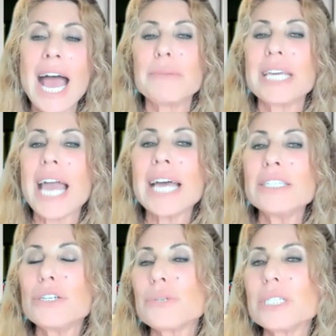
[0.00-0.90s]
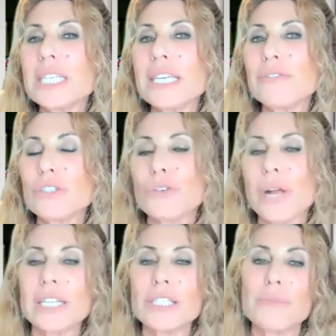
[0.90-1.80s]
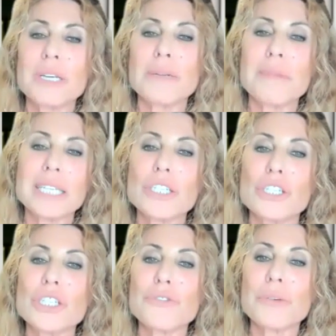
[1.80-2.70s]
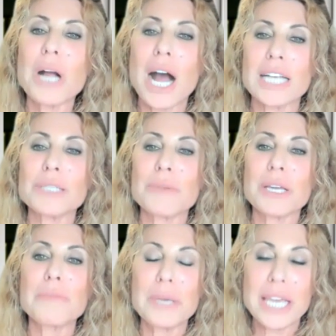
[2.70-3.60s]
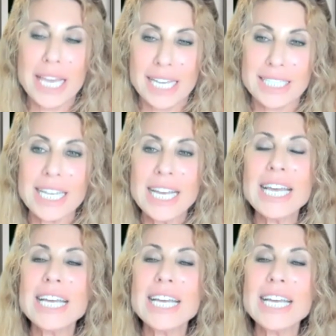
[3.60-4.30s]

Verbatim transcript: and began to receive and transmit messages from cosmic beings.